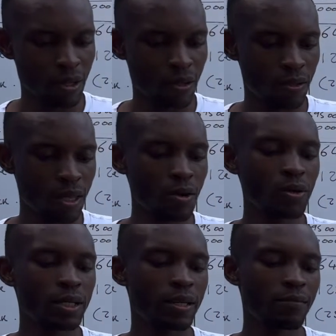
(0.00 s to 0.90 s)
They
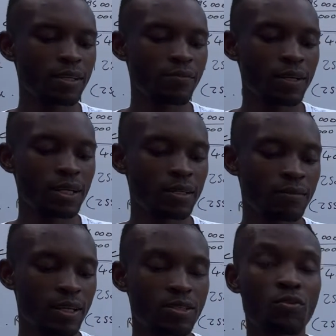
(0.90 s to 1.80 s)
only give us final
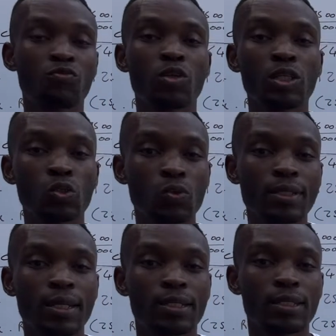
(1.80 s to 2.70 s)
dividends of 22
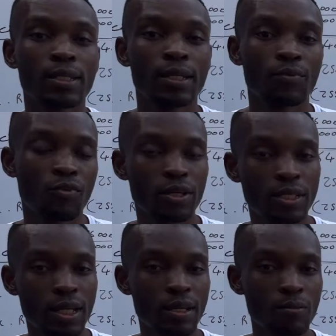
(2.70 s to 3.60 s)
cents. For
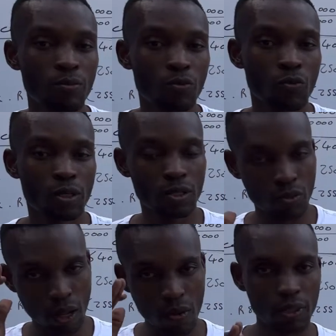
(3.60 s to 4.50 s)
interim, we need to
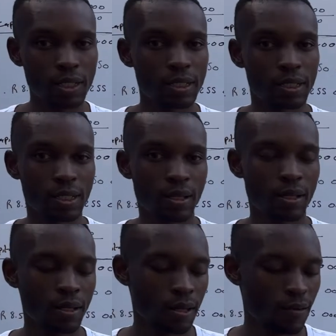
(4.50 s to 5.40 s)
calculate it.
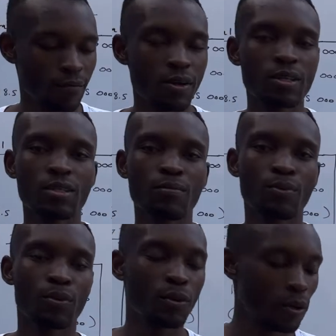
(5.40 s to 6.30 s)
Very simple.